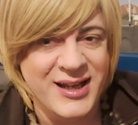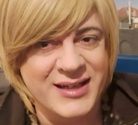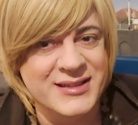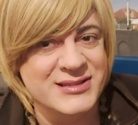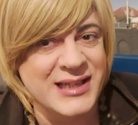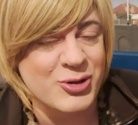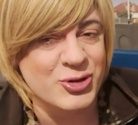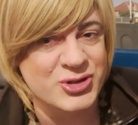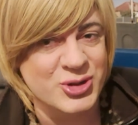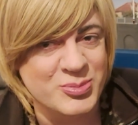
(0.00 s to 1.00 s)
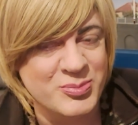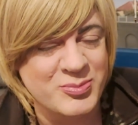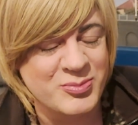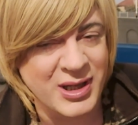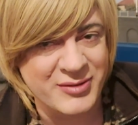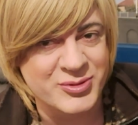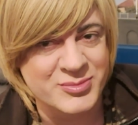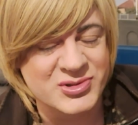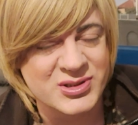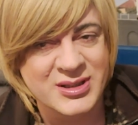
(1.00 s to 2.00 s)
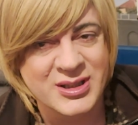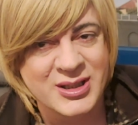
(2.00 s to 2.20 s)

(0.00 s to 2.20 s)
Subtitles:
and it's now got 2 platforms.